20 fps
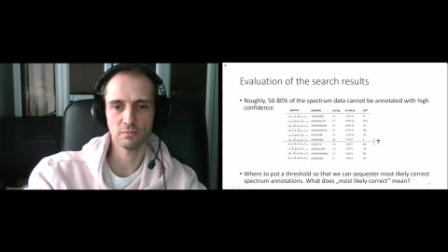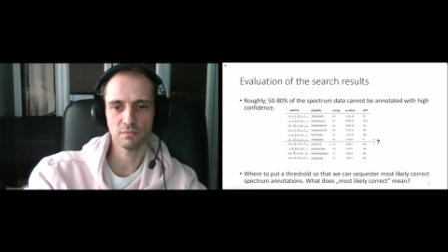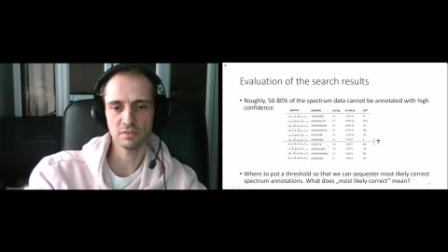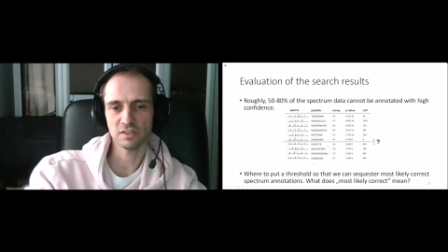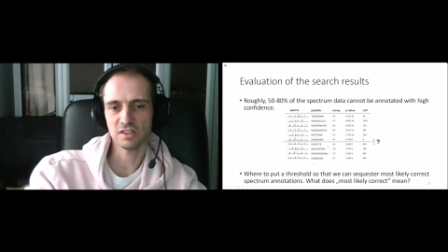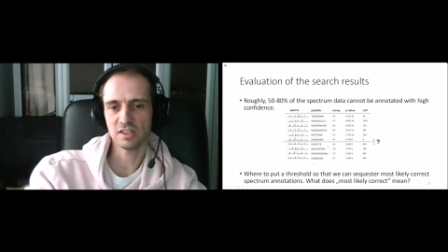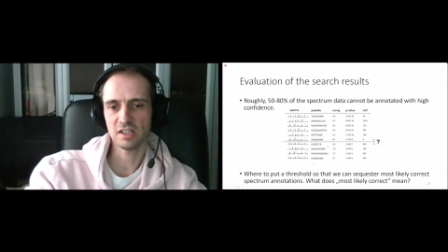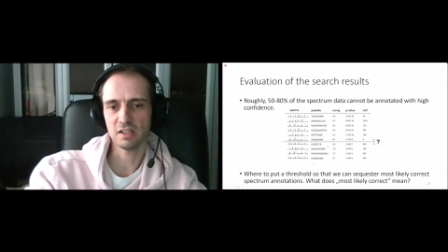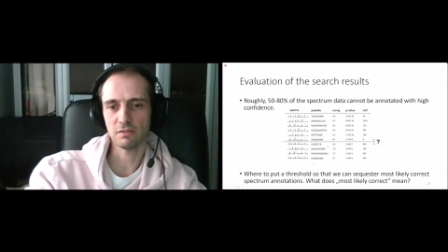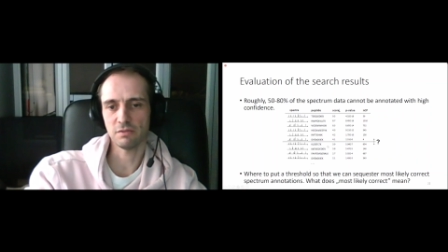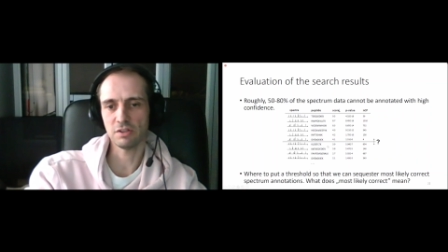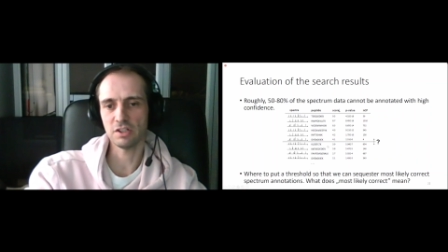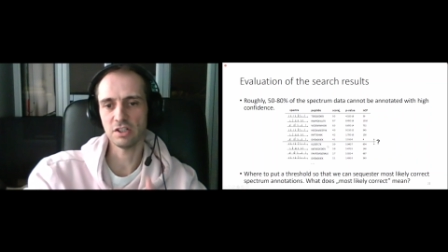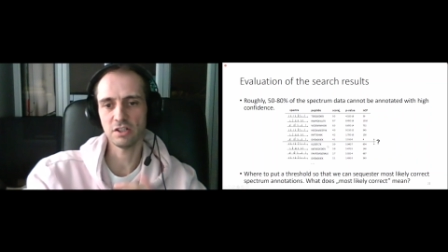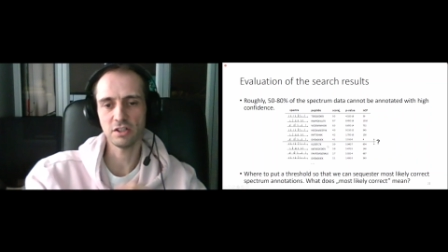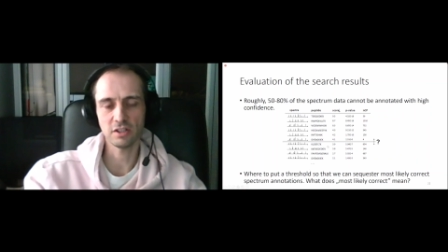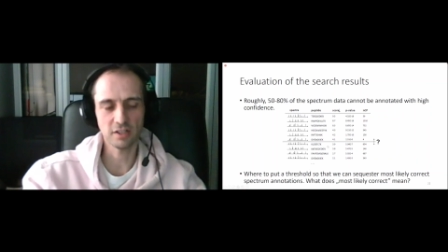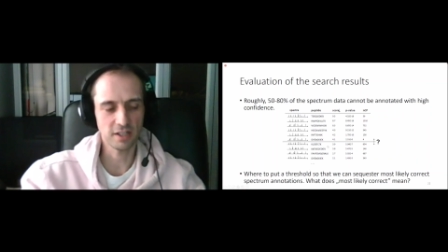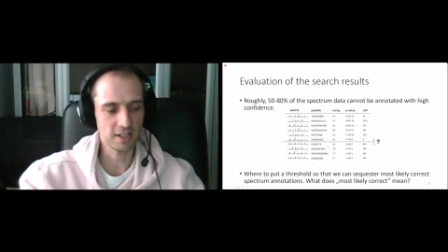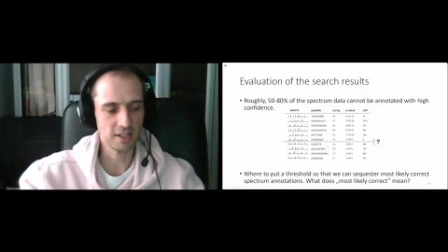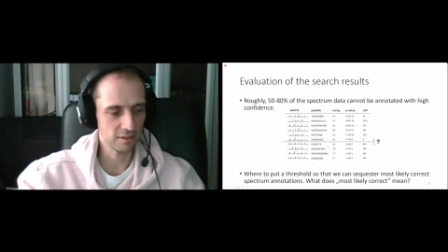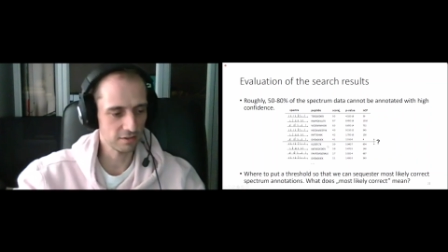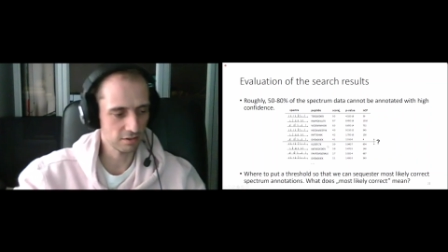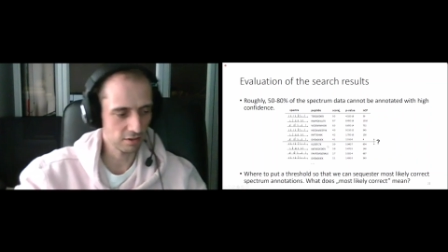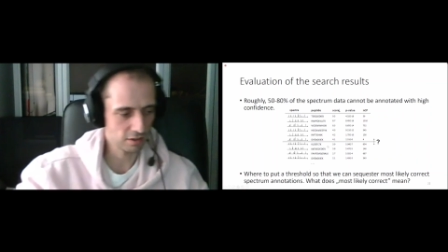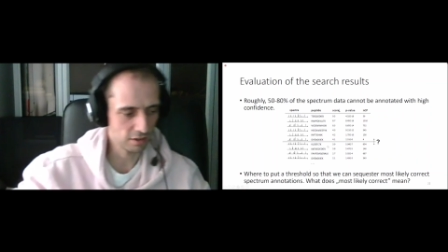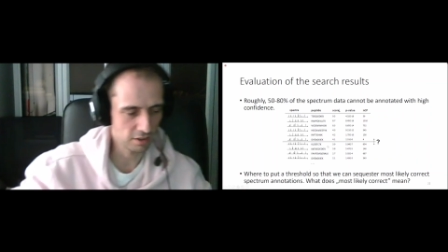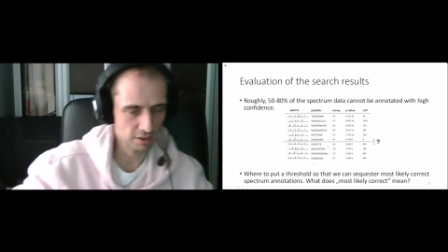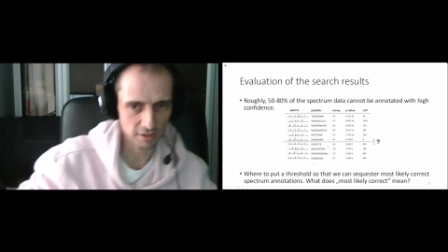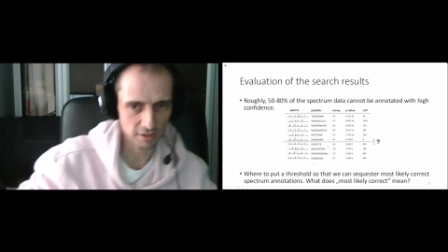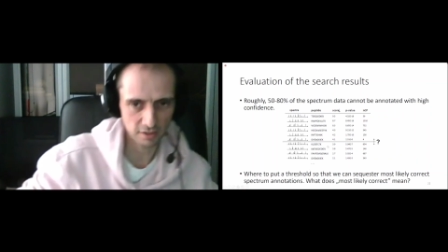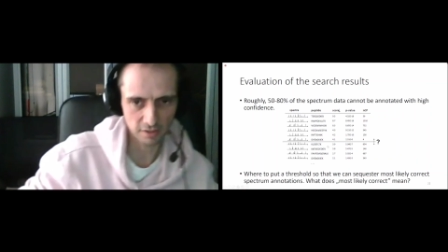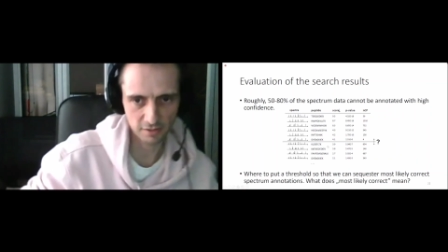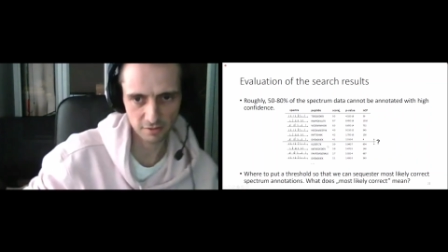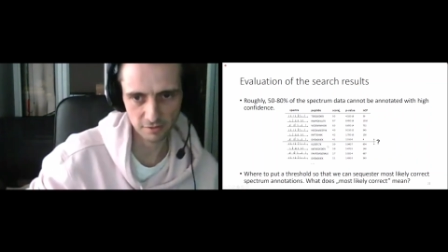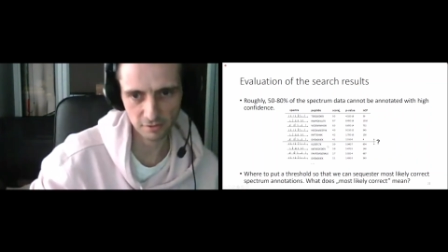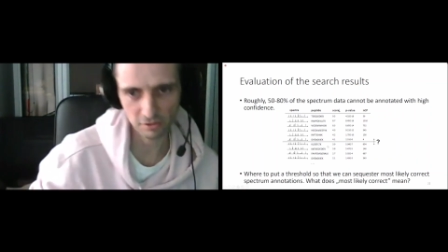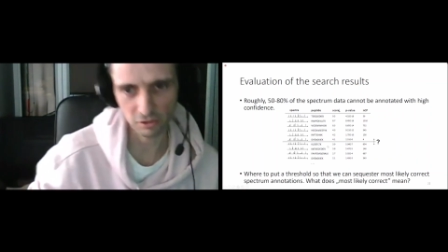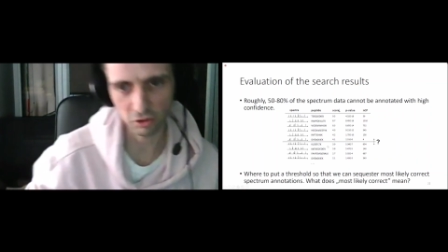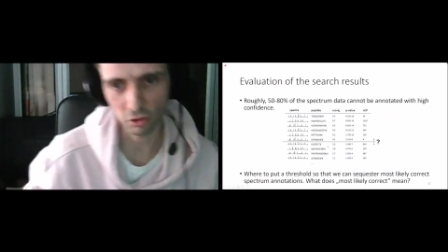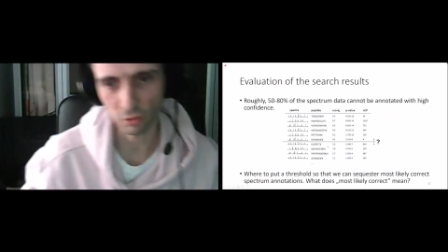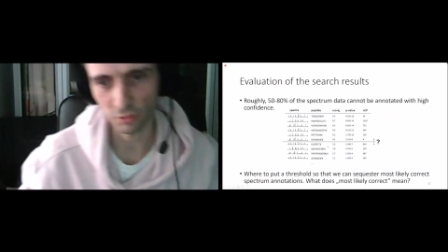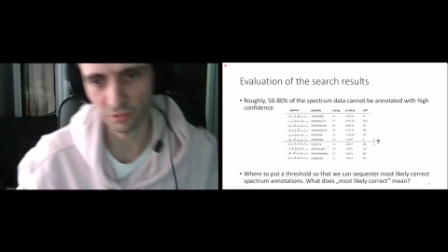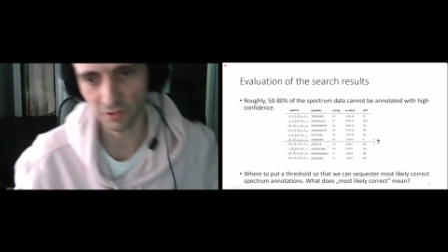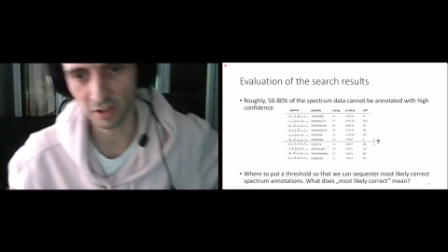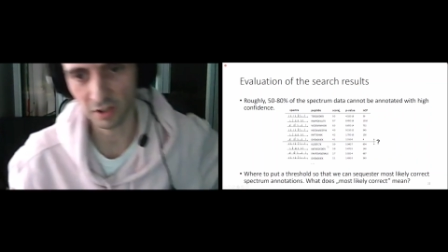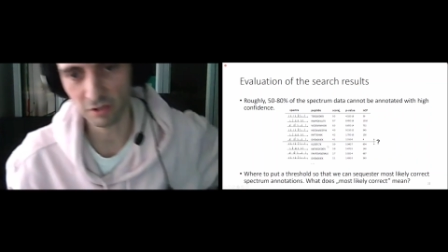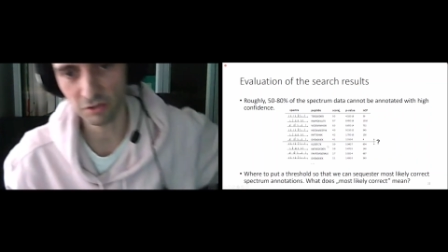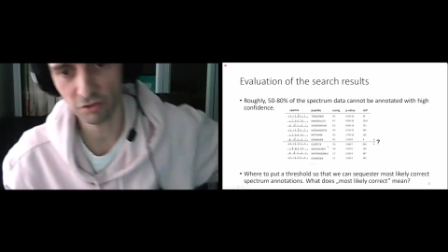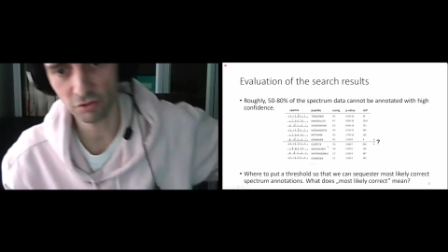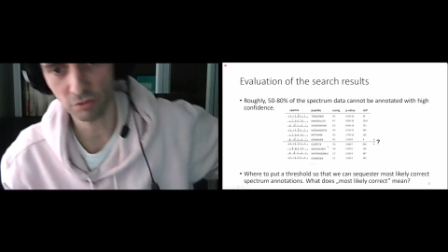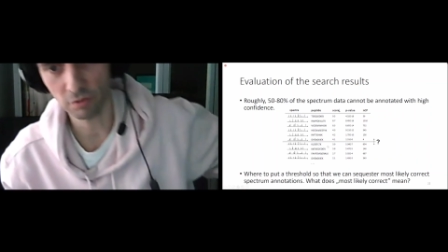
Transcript: still we didn't get closer to